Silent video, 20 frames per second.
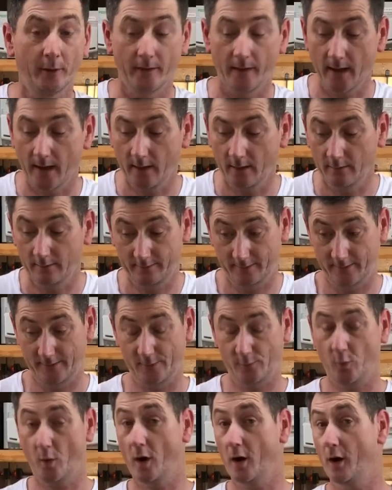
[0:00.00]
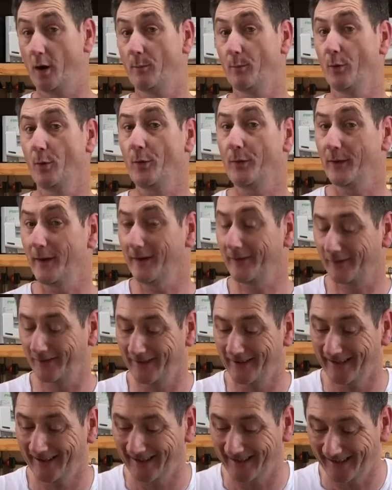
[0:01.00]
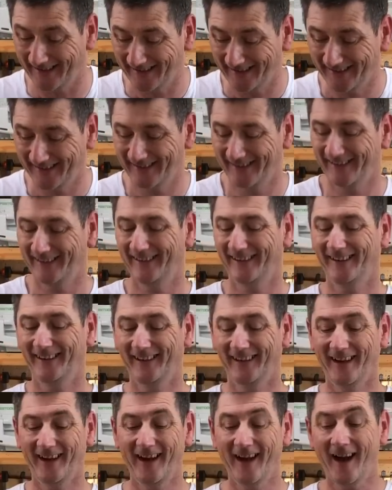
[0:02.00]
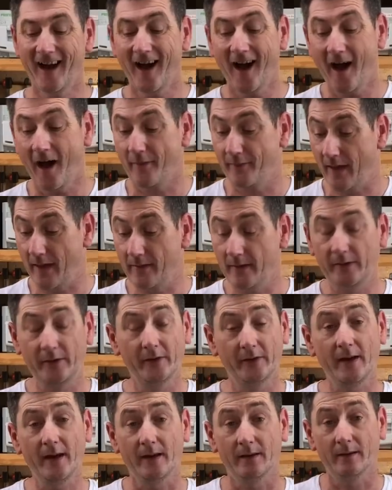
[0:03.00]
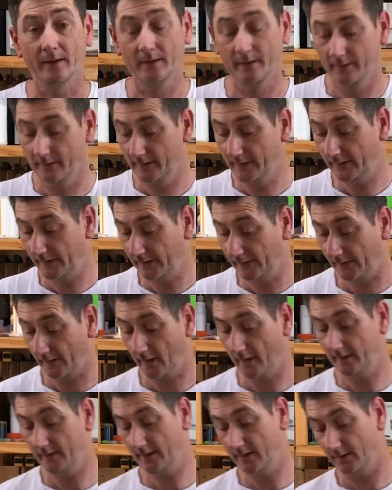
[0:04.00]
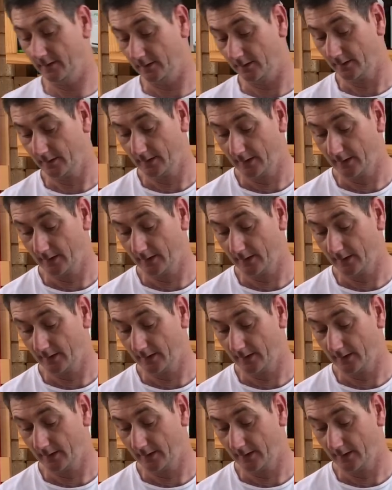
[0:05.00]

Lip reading: in there, which is why I bought this, then this is it. This is ideal.